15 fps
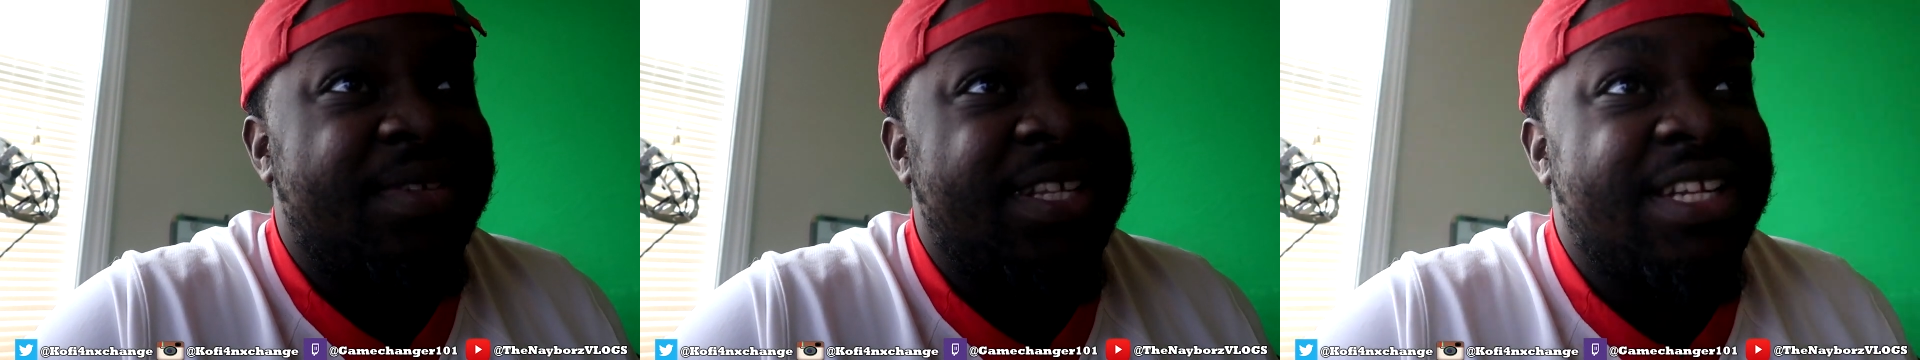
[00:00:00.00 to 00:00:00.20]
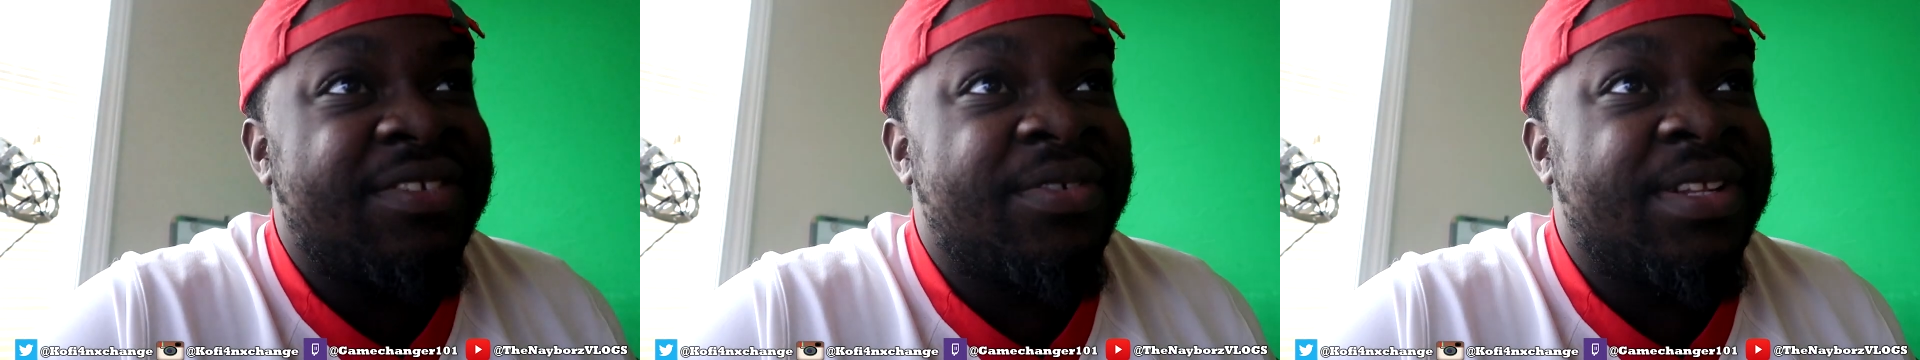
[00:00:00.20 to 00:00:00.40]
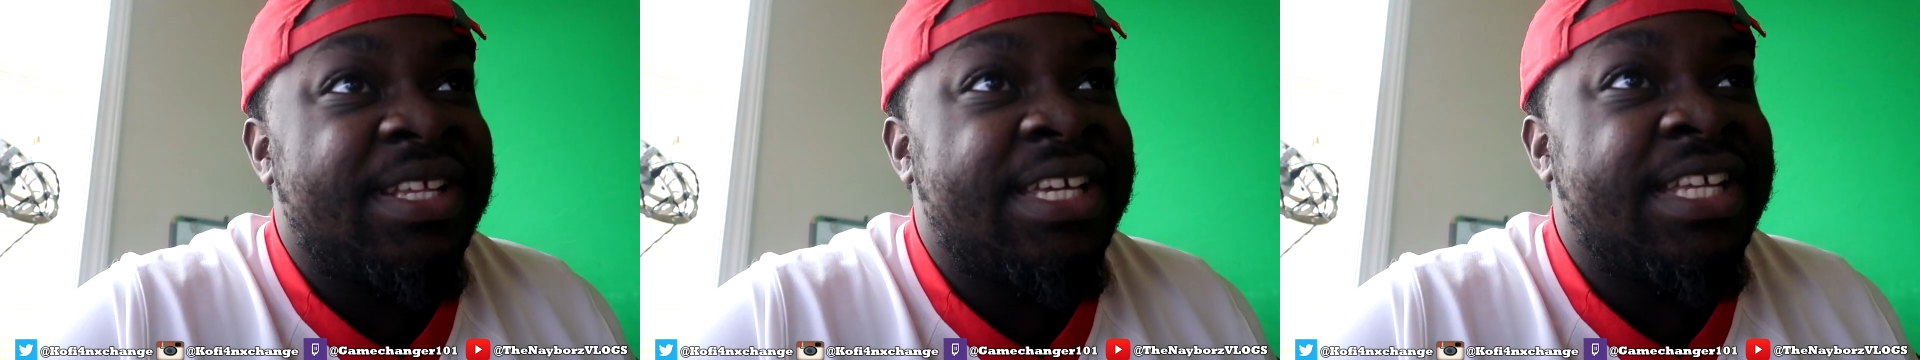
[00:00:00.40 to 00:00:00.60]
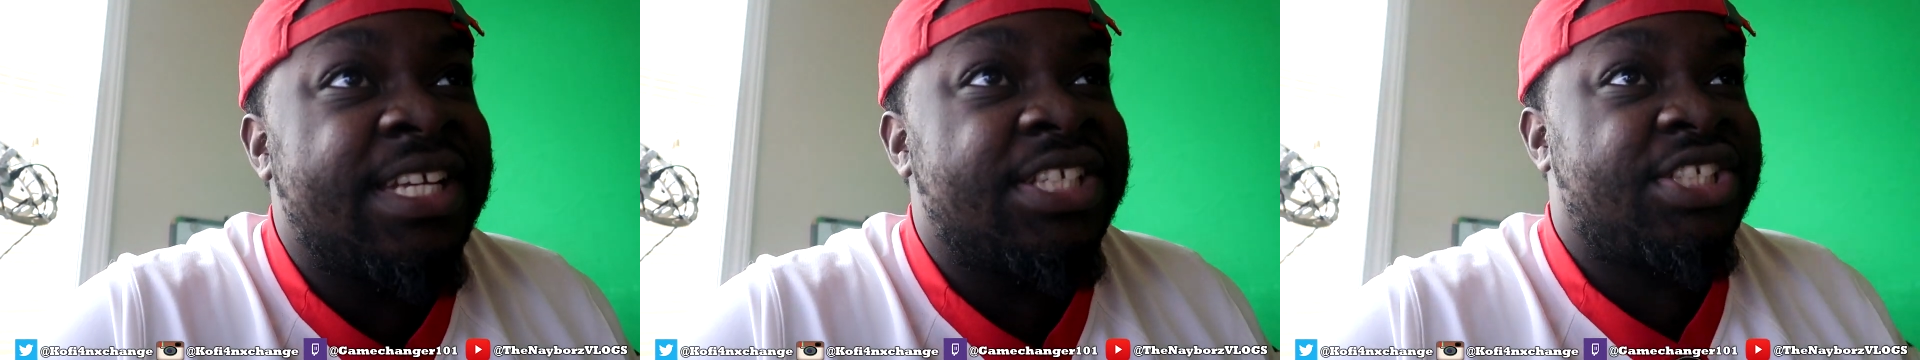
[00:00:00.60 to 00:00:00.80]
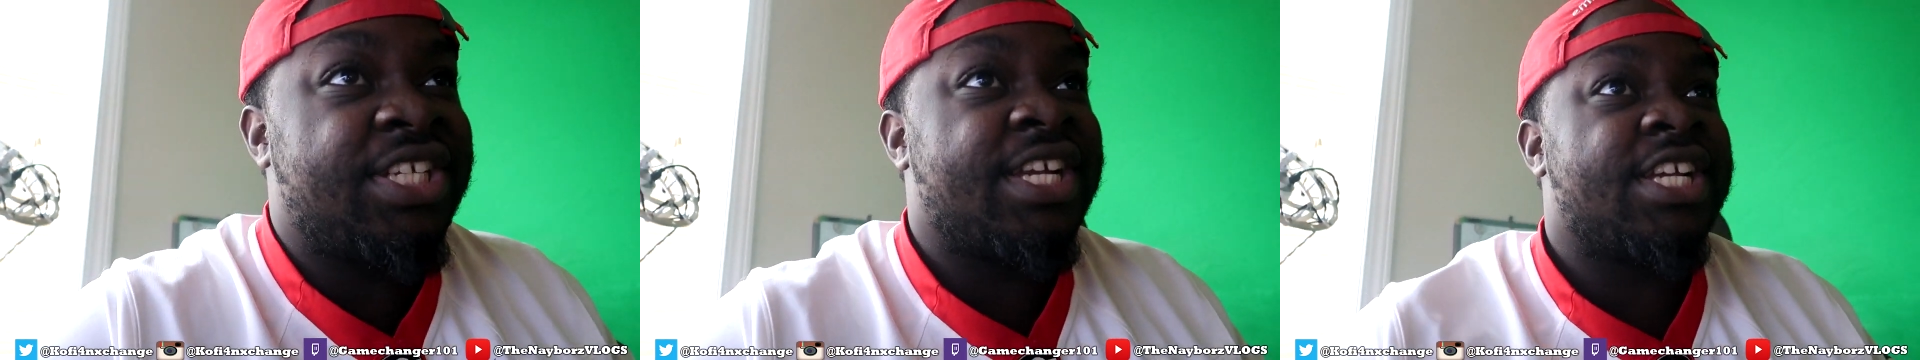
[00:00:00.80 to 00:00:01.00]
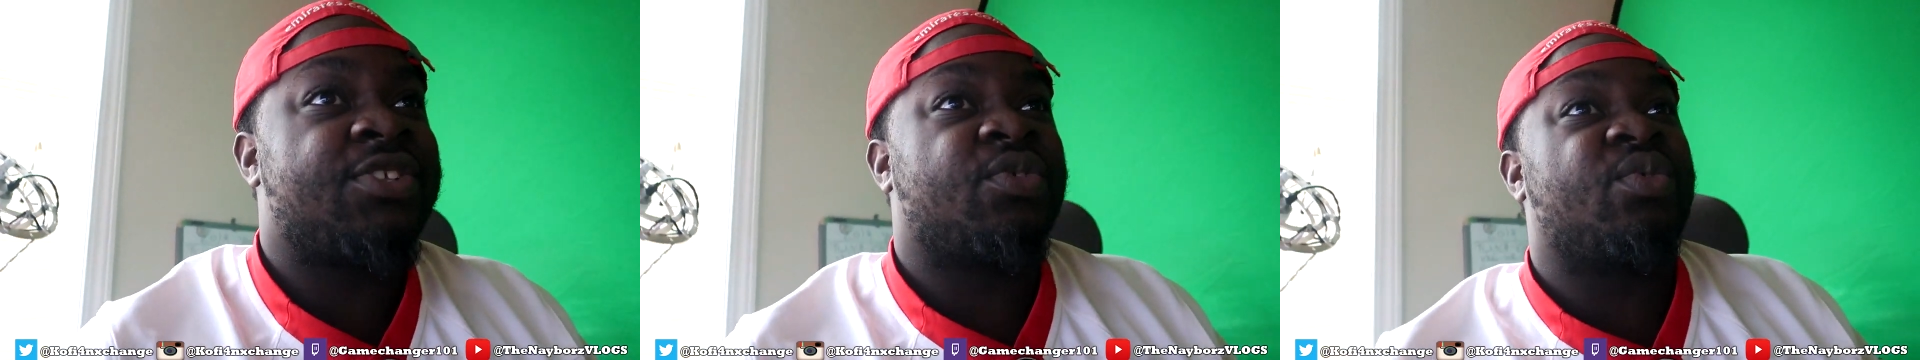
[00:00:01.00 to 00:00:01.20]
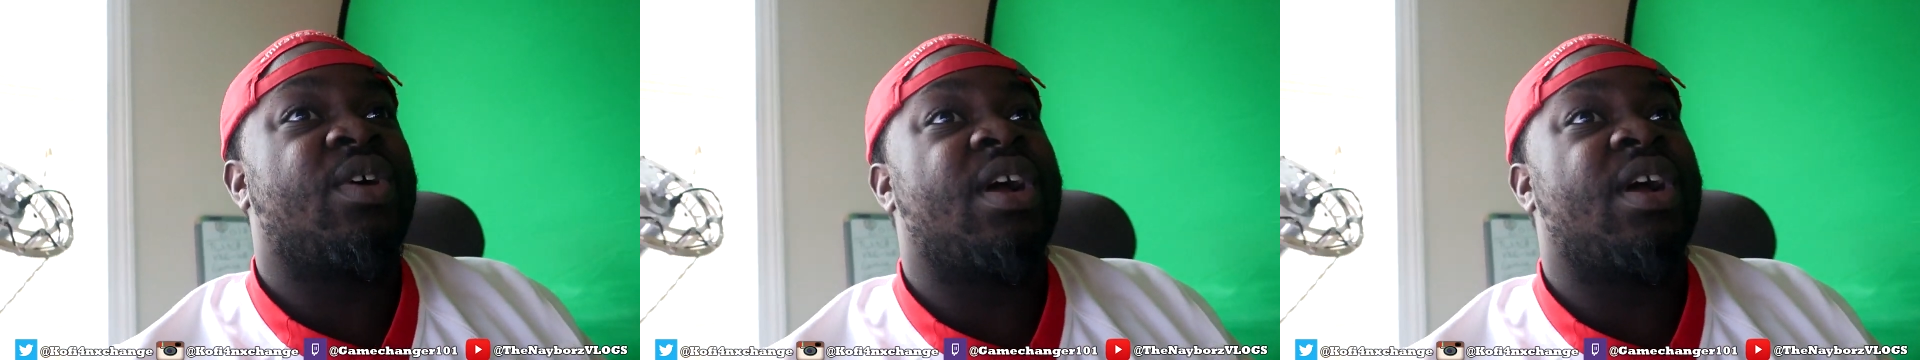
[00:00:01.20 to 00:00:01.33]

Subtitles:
Didn't really get a chance for